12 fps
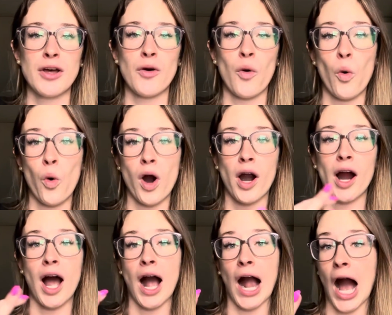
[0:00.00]
or
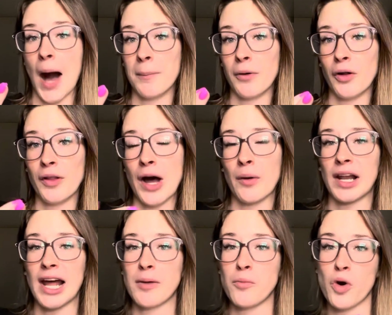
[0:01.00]
a couple that would
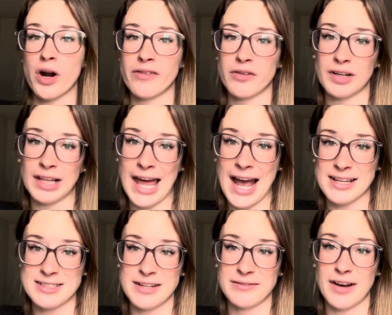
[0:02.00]
like more of a
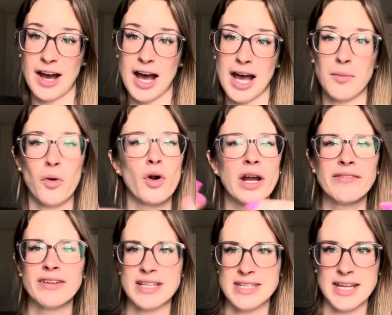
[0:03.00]
relaxing vibe, or
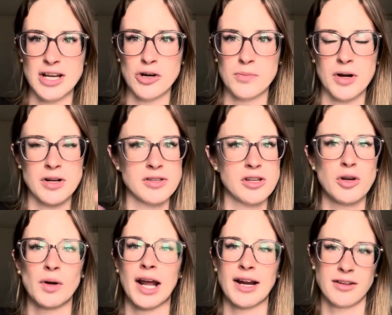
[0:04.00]
even a single person who
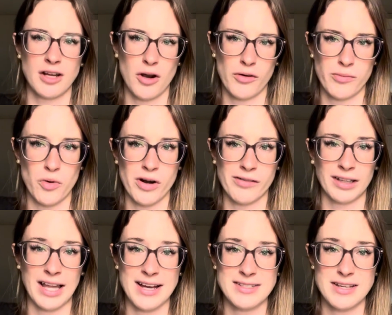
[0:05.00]
would like to go with more
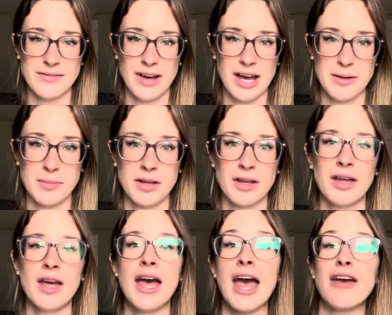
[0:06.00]
relaxing vibe.
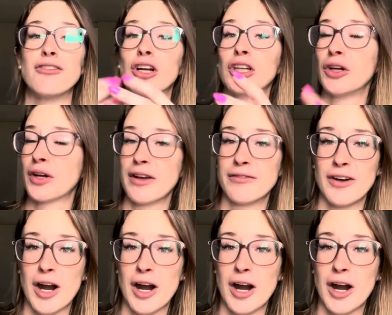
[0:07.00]
If you're looking for a